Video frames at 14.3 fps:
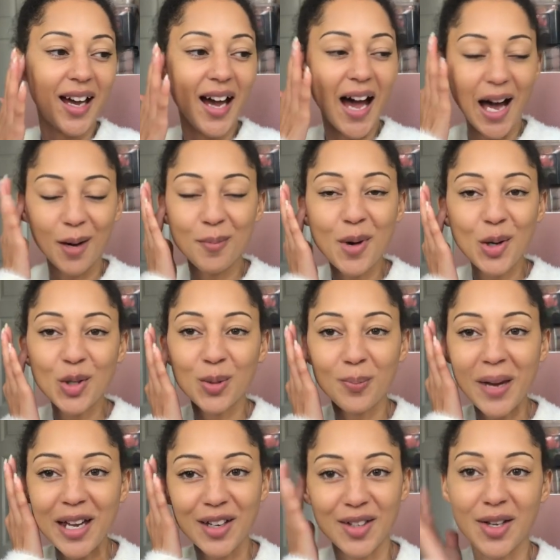how most
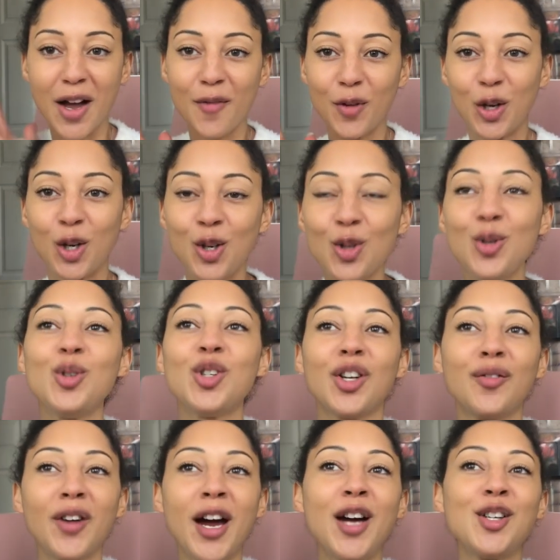makers have a huge
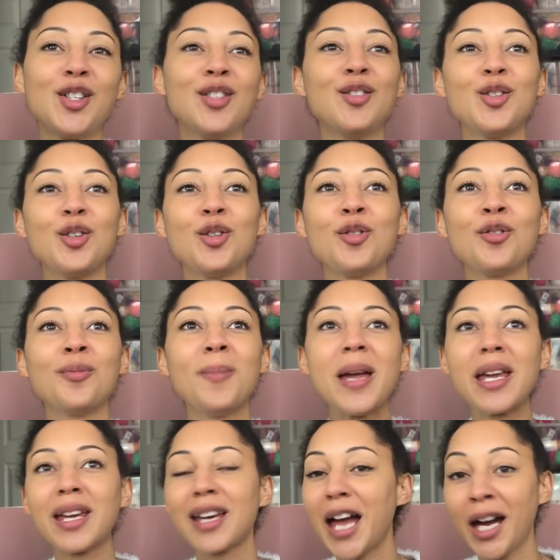aversion to
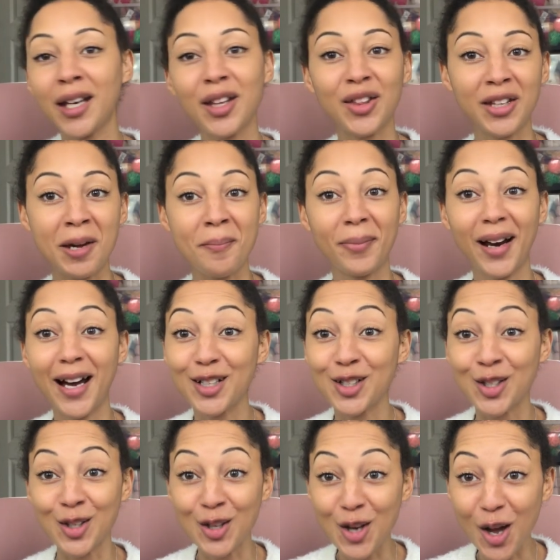making anything in black,
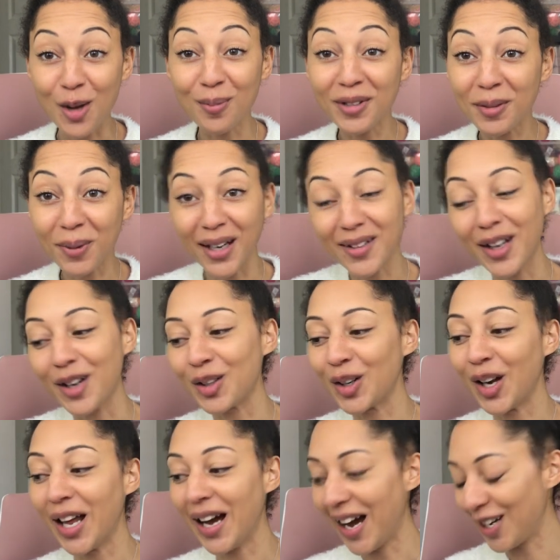so nobody picked that
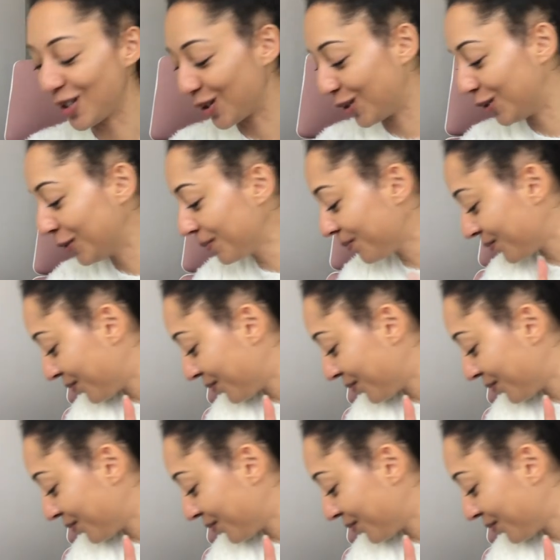colour at all.